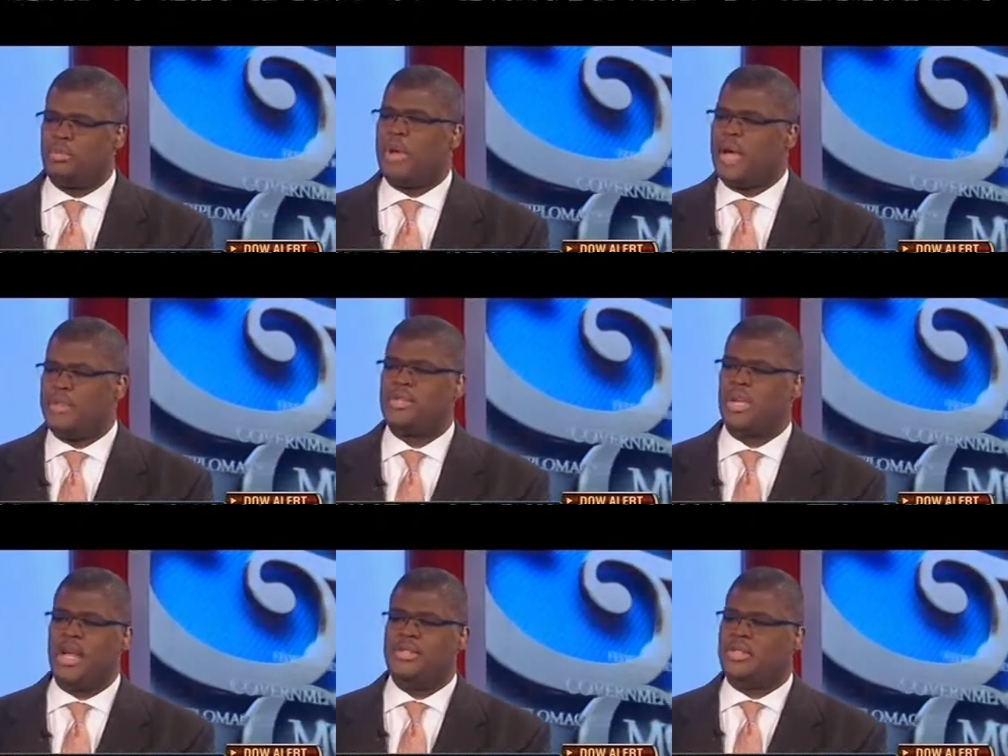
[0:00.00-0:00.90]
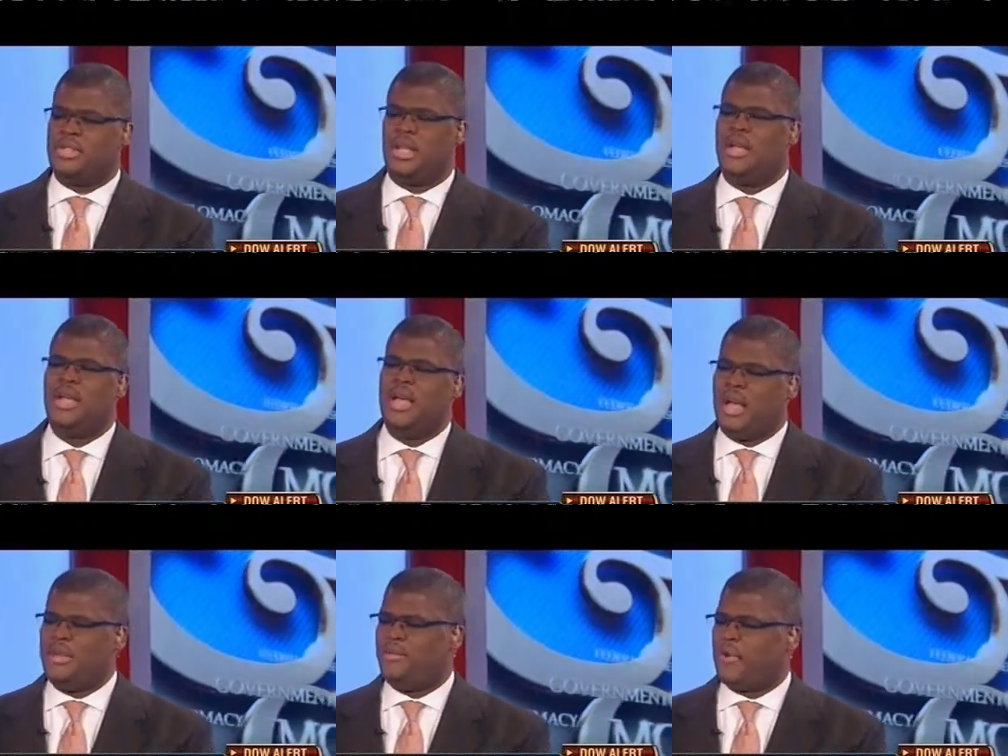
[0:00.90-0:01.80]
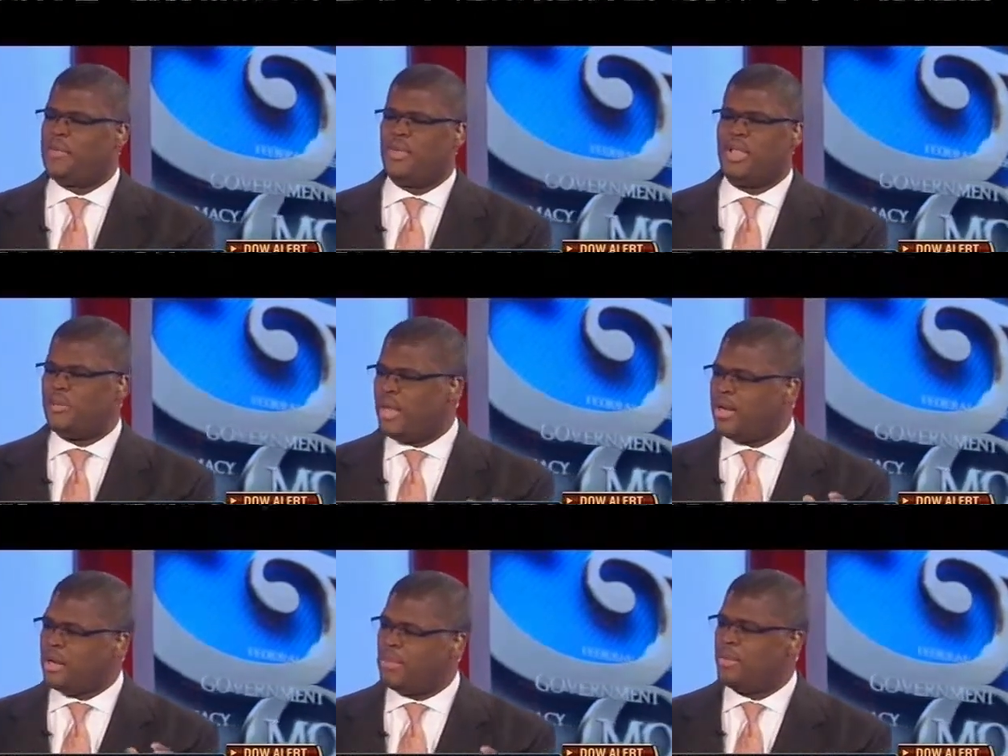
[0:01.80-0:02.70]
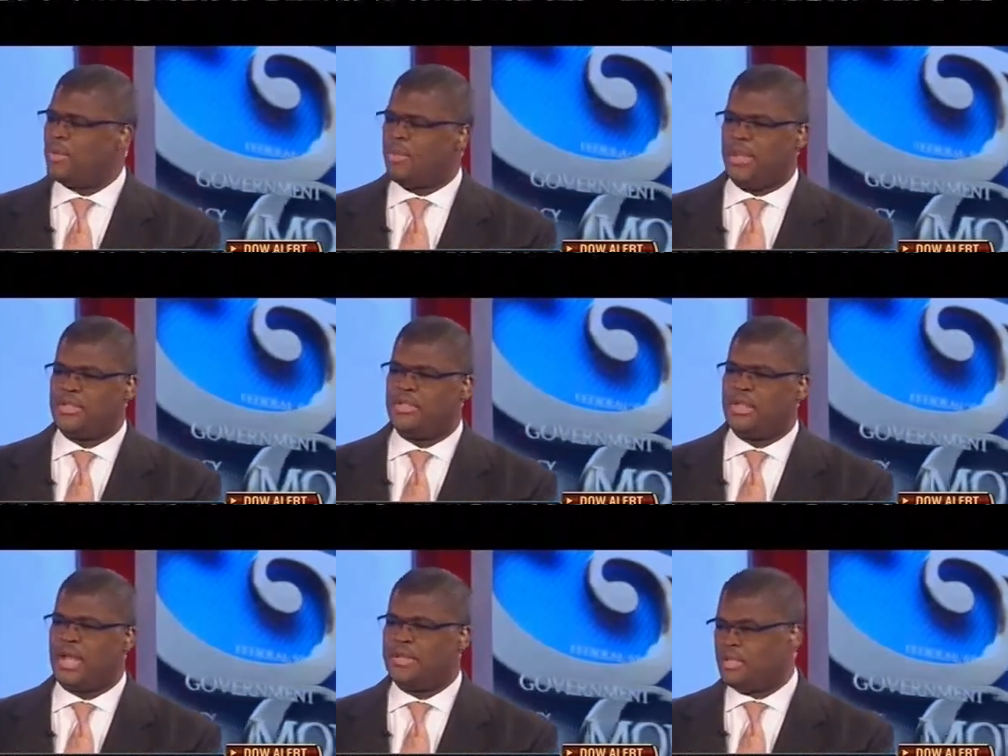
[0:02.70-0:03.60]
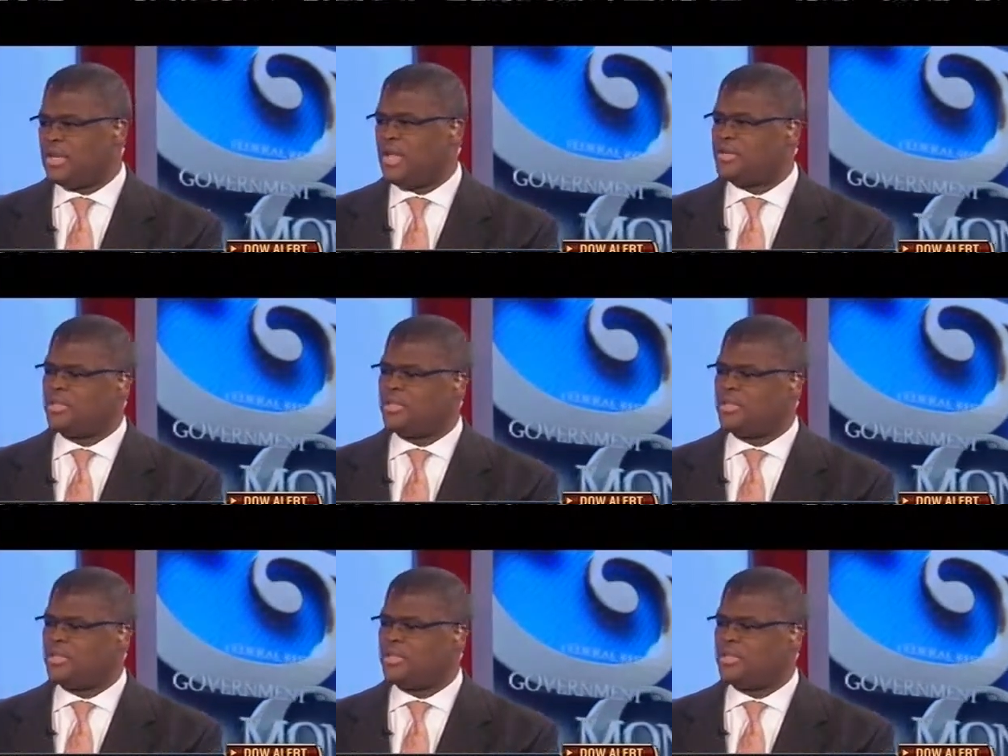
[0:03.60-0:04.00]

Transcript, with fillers: Papa John's, you know, I mean, first of all, they made it a public relations uh, disaster.